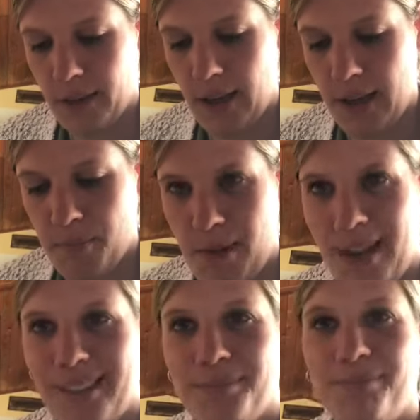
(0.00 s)

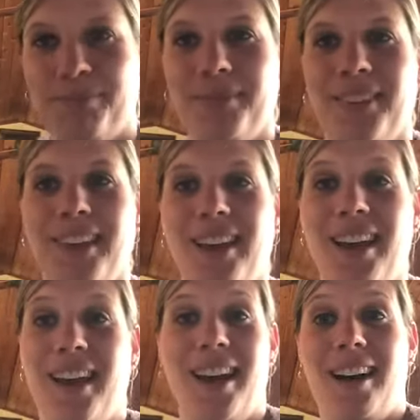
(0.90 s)
Amen.
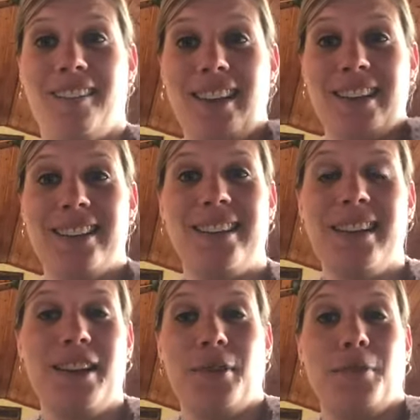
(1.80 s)
All right.
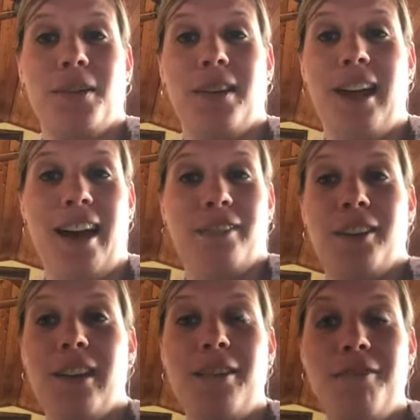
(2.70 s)
Well, have a
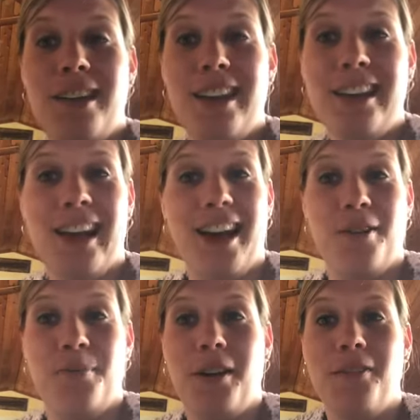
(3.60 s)
great week. I
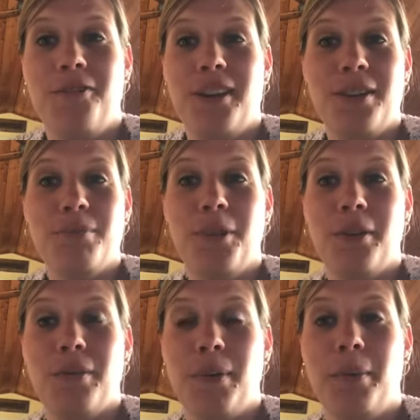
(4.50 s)
hope you have fun
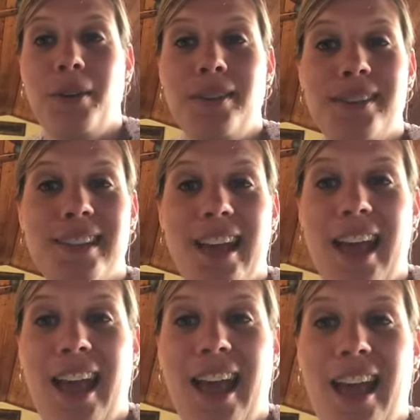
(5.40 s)
blowing bubbles,
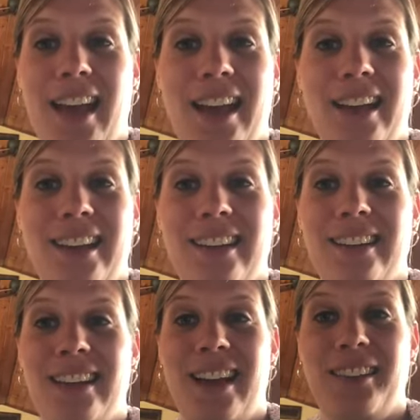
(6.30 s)

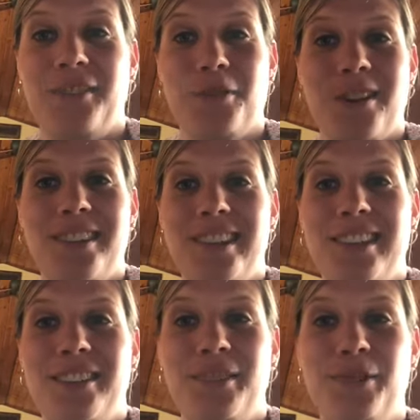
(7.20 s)
and I look forward to
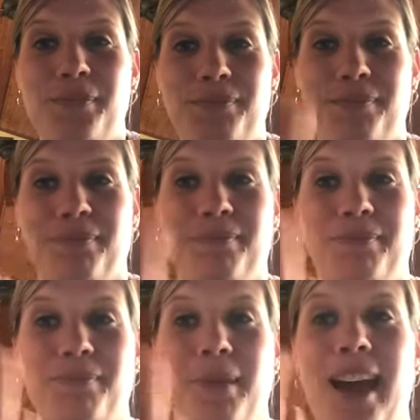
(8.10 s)
seeing you soon.
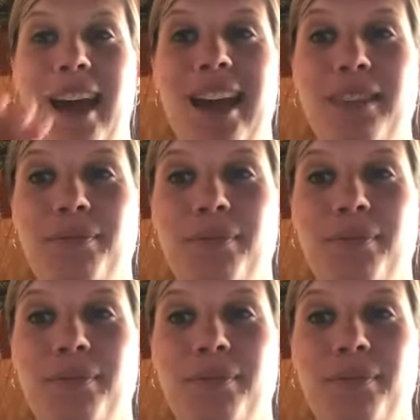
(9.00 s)
Bye.